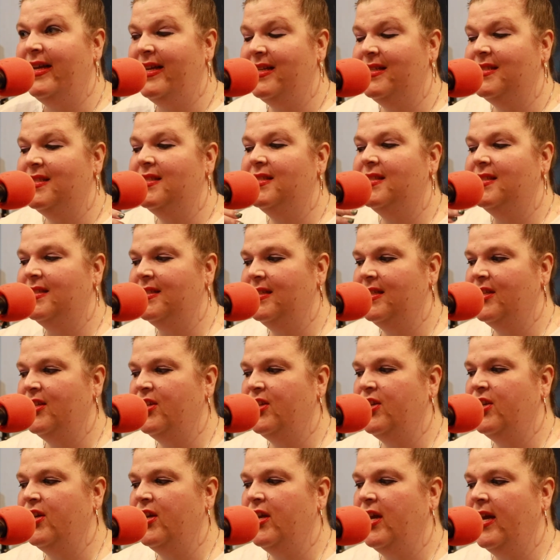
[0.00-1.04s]
it's
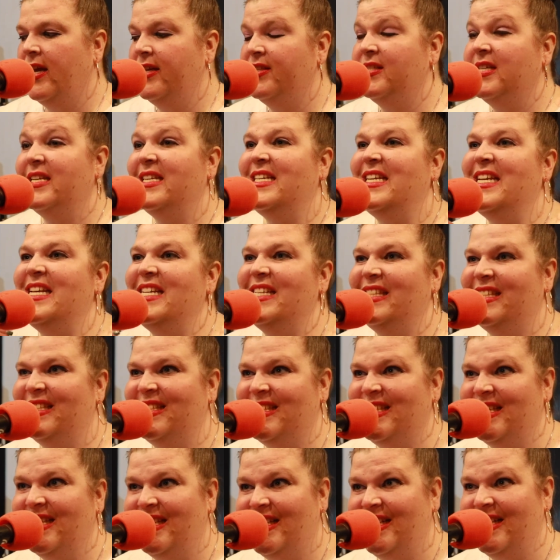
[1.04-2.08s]
a
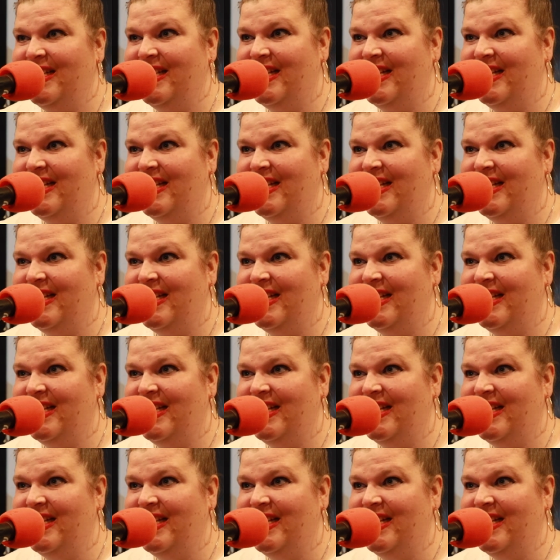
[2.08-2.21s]
yeast.